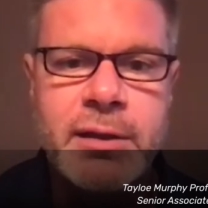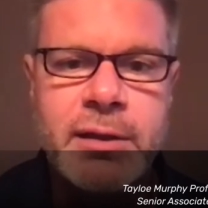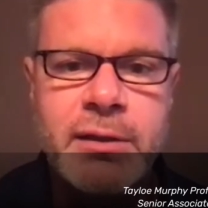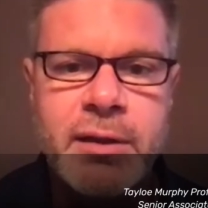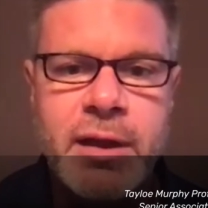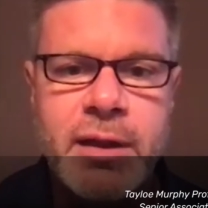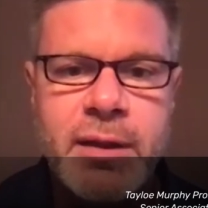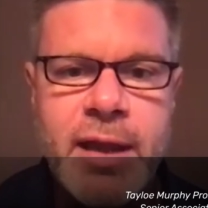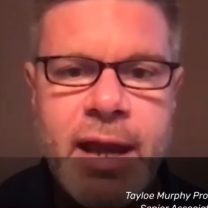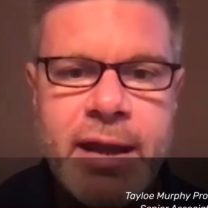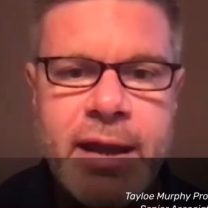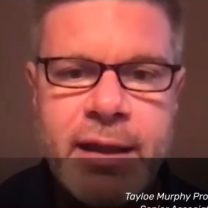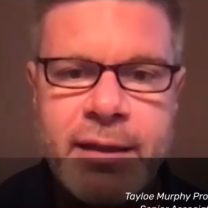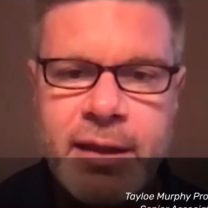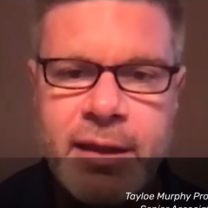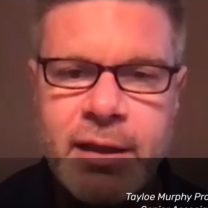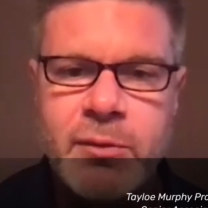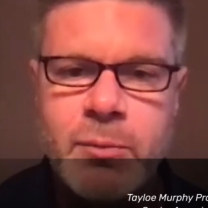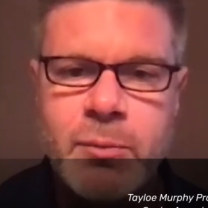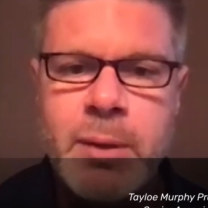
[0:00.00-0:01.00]
And that, I think,
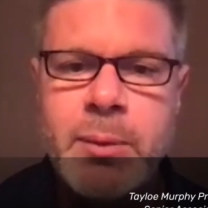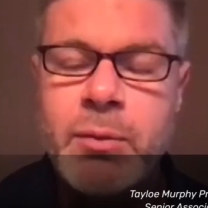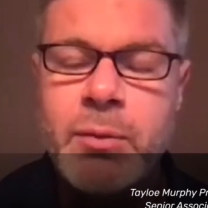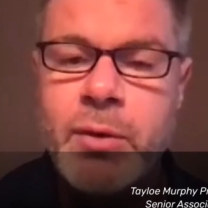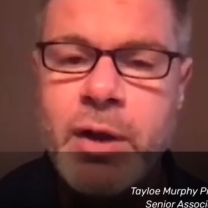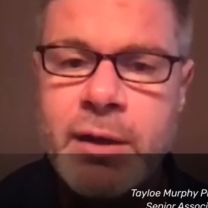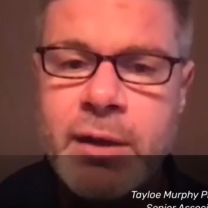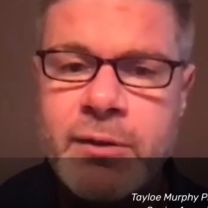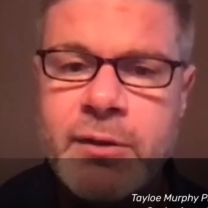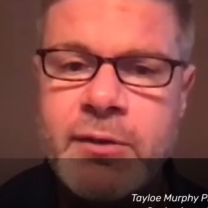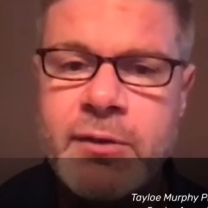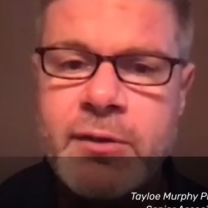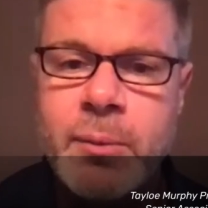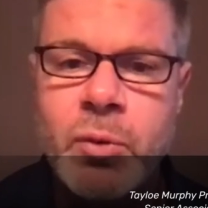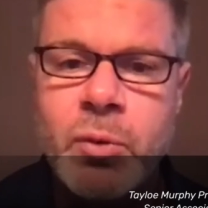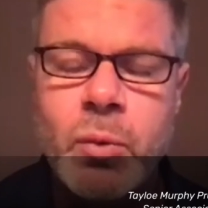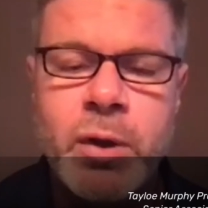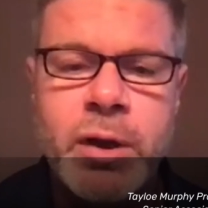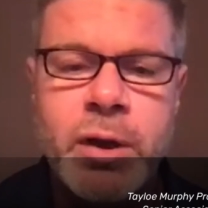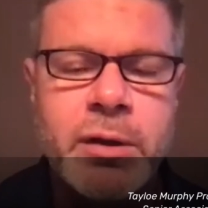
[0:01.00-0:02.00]
is maybe raising some
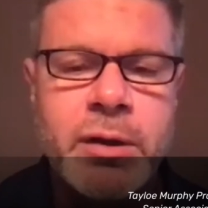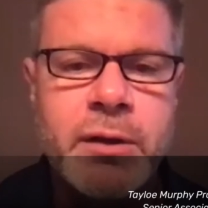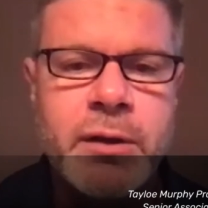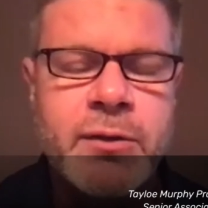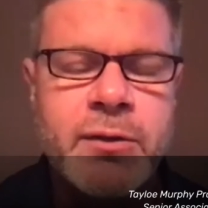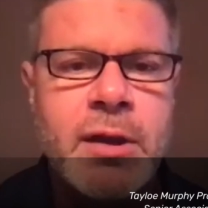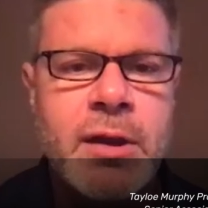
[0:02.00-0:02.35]
awareness.